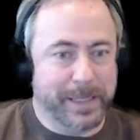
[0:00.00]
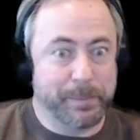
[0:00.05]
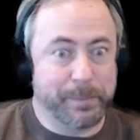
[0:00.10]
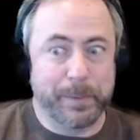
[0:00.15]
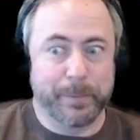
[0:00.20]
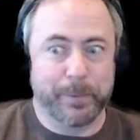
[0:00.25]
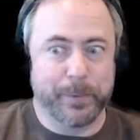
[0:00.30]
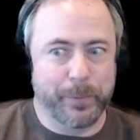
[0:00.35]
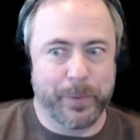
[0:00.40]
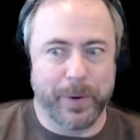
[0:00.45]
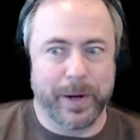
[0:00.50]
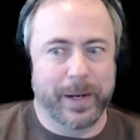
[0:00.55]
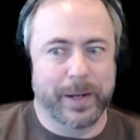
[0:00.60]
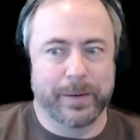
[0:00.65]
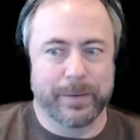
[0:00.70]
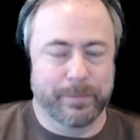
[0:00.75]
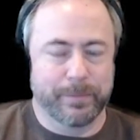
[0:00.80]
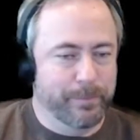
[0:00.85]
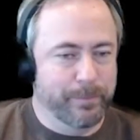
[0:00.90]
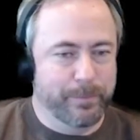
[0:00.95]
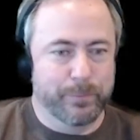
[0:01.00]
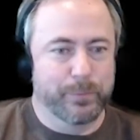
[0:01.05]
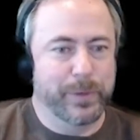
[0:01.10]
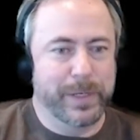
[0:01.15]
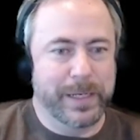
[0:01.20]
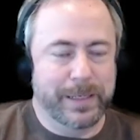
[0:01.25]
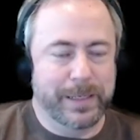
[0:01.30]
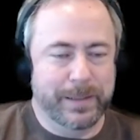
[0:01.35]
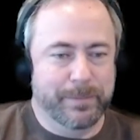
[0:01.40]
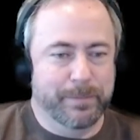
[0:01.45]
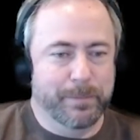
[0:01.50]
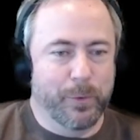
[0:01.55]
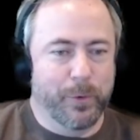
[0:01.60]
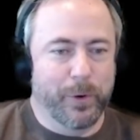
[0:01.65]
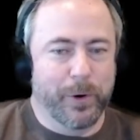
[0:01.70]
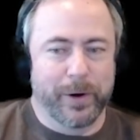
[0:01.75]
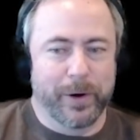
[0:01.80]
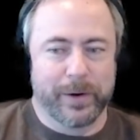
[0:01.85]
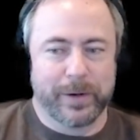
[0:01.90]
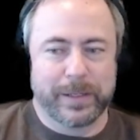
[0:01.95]
people want to read
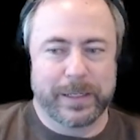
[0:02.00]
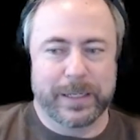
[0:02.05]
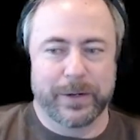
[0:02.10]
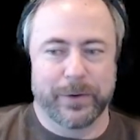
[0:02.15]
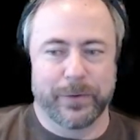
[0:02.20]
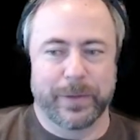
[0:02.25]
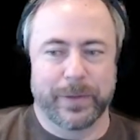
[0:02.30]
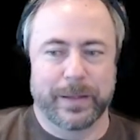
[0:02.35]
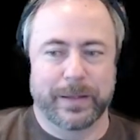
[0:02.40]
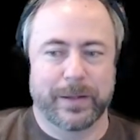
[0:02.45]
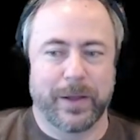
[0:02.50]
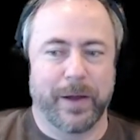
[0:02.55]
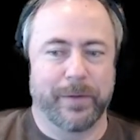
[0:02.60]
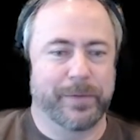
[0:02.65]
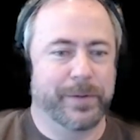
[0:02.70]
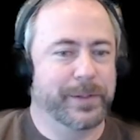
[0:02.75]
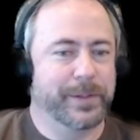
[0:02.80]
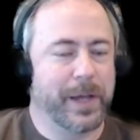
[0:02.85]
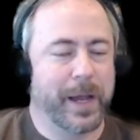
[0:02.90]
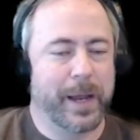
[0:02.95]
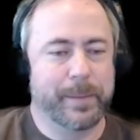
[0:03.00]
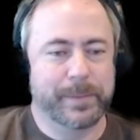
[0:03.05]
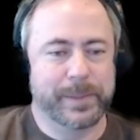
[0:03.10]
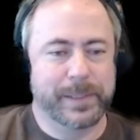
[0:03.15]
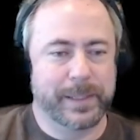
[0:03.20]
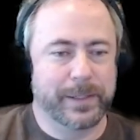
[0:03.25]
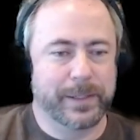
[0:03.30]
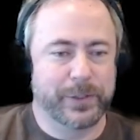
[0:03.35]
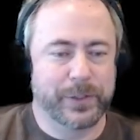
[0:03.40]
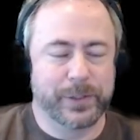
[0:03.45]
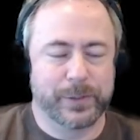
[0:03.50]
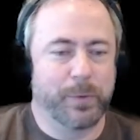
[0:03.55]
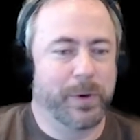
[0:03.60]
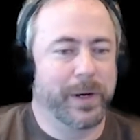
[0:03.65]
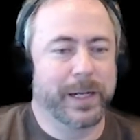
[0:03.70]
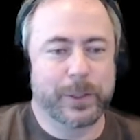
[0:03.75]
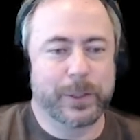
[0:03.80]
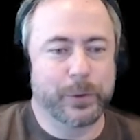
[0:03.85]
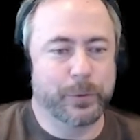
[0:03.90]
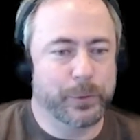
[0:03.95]
more. That oftentimes they just
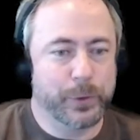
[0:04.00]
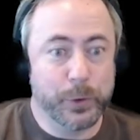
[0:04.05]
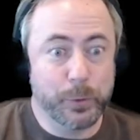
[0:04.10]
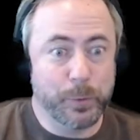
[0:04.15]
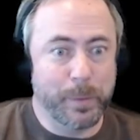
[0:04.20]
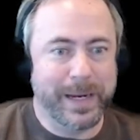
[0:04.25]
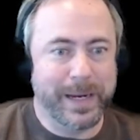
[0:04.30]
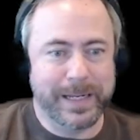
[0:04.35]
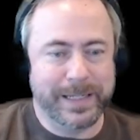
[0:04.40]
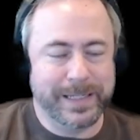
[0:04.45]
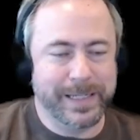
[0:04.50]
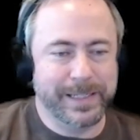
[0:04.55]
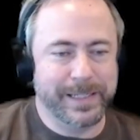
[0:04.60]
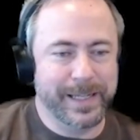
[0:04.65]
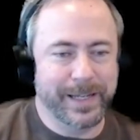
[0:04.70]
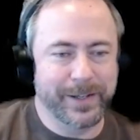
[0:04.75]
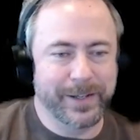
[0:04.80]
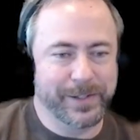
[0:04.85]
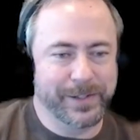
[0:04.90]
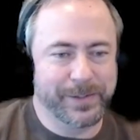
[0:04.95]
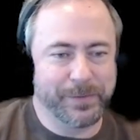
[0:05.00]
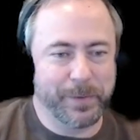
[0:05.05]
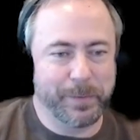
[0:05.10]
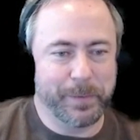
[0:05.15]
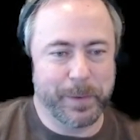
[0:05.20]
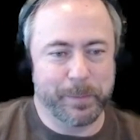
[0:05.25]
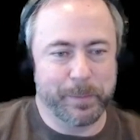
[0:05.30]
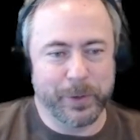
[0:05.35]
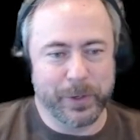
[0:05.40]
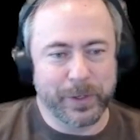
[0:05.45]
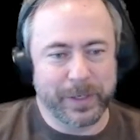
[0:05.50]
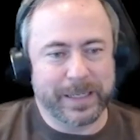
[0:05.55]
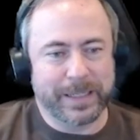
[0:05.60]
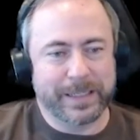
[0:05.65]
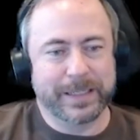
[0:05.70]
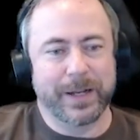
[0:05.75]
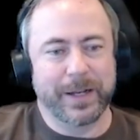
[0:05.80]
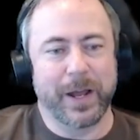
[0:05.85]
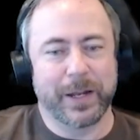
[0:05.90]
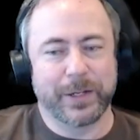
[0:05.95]
want to include too many details from their book
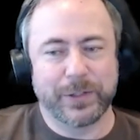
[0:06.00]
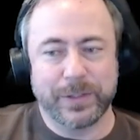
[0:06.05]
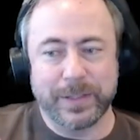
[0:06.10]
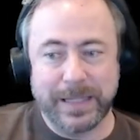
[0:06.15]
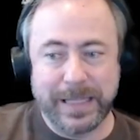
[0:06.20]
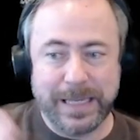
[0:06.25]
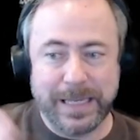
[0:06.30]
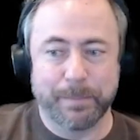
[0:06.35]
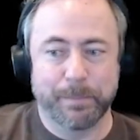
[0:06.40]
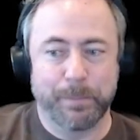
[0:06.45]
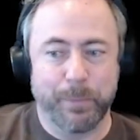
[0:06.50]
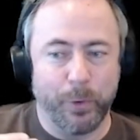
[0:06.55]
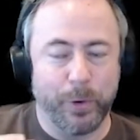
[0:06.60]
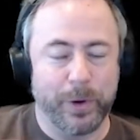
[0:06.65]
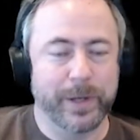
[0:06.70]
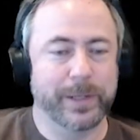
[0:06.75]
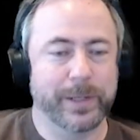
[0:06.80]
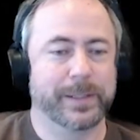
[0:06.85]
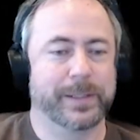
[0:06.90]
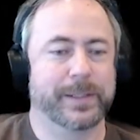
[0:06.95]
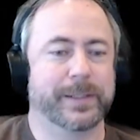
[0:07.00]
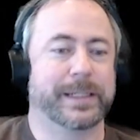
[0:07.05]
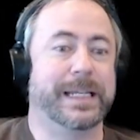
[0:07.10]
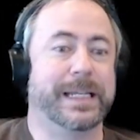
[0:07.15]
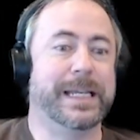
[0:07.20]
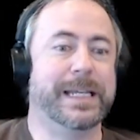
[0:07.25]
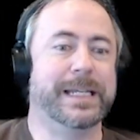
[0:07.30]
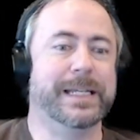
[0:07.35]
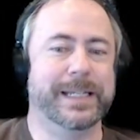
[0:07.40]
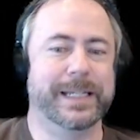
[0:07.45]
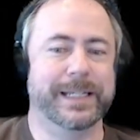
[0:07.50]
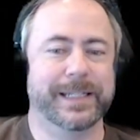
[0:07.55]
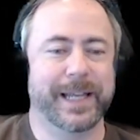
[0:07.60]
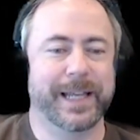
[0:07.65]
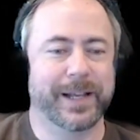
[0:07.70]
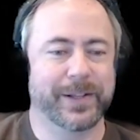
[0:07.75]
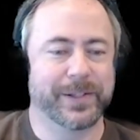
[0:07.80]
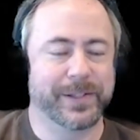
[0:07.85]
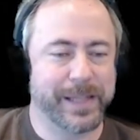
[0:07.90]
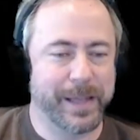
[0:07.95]
and not the important key
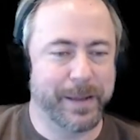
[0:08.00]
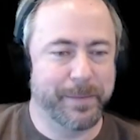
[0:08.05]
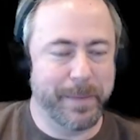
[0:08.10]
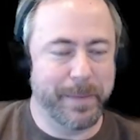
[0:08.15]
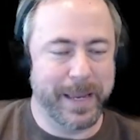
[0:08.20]
details that